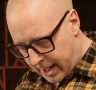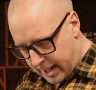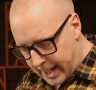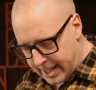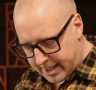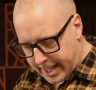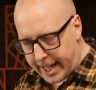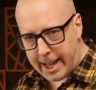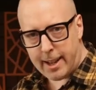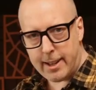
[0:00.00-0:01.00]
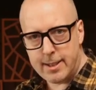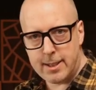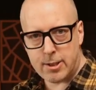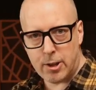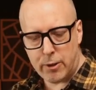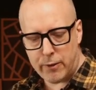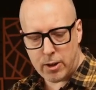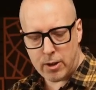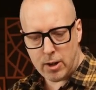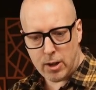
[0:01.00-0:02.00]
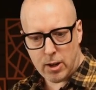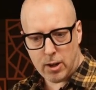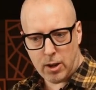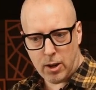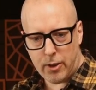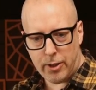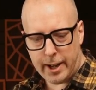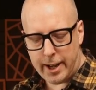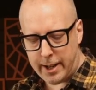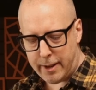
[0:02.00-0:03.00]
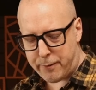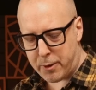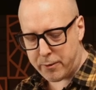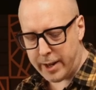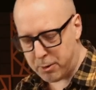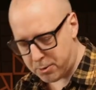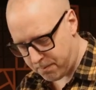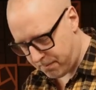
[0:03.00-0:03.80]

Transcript: let's kill the server on the front of house.